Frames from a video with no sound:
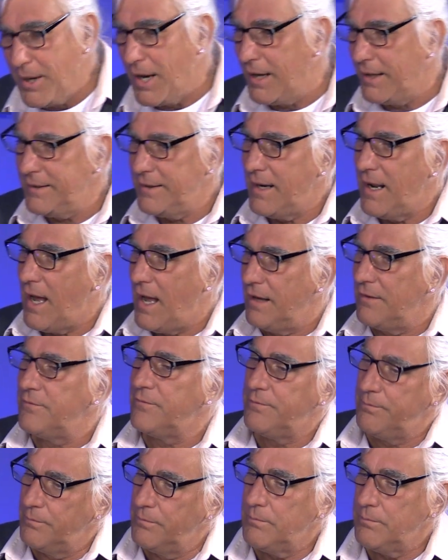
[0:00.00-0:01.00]
but
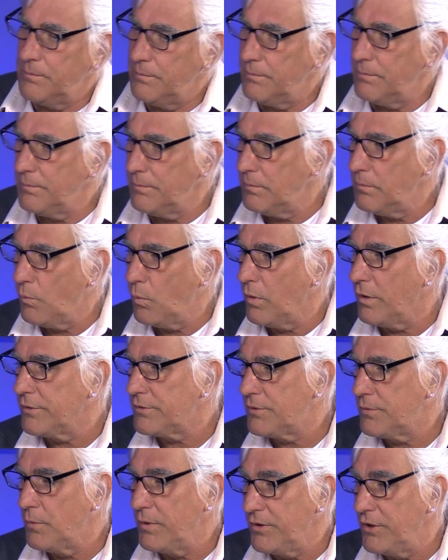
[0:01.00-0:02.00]
I've
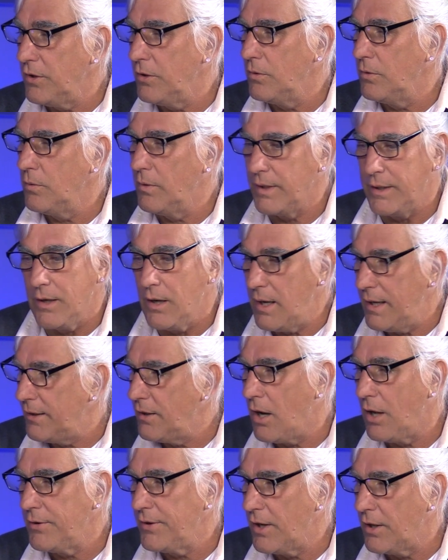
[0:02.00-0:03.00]
worked with you and, and
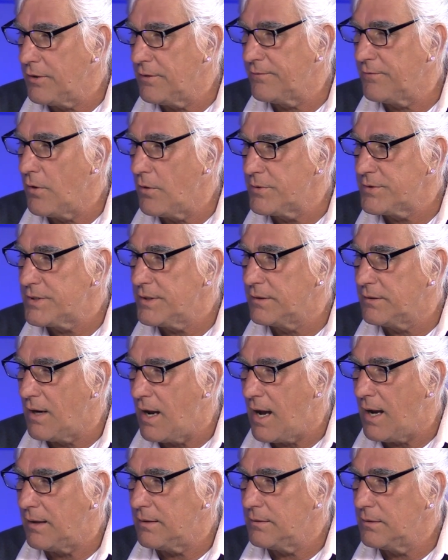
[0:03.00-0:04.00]
all the other folks a
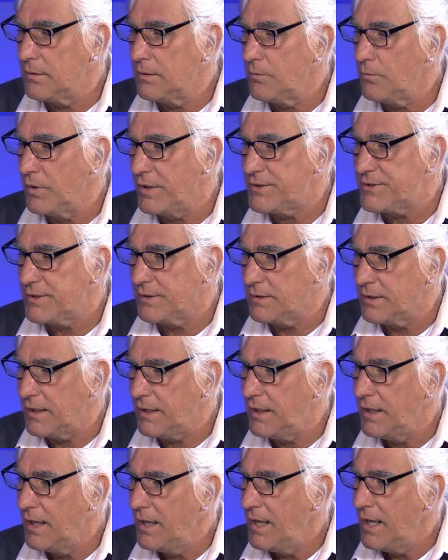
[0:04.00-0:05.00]
lot
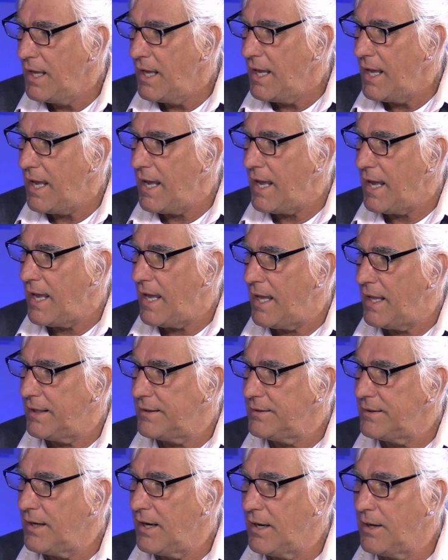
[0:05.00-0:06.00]
recently.
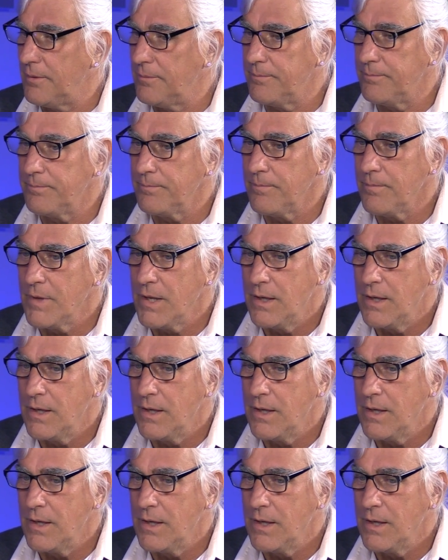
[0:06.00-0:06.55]
And um,